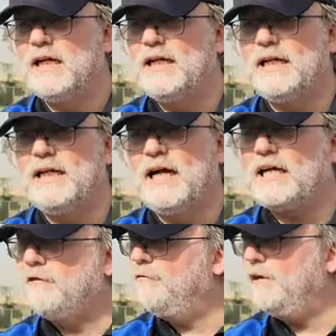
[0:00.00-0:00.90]
I
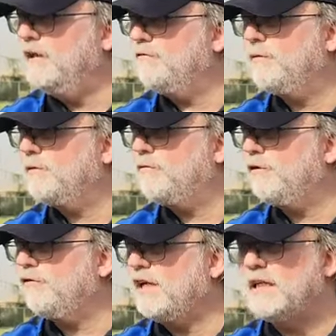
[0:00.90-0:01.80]
can feel it from the
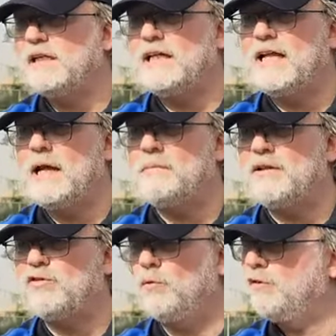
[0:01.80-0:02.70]
first second in camp.
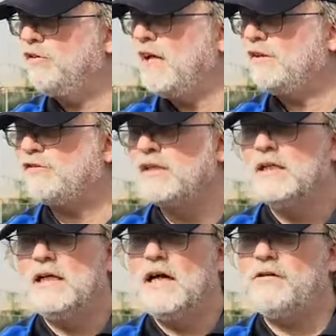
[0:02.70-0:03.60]
It's always nice
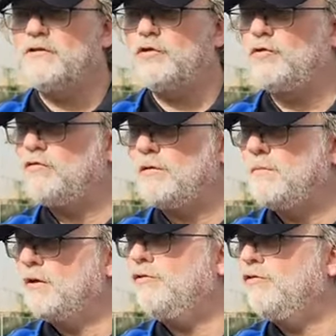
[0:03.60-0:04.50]
after 2-3
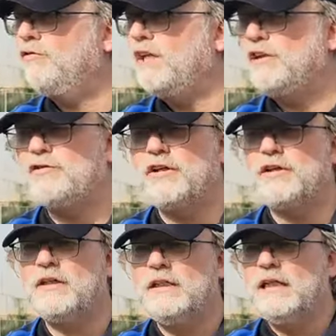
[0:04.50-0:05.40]
months to see each
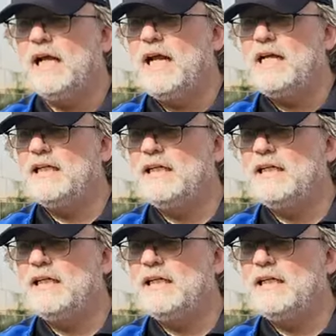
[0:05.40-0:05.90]
other, and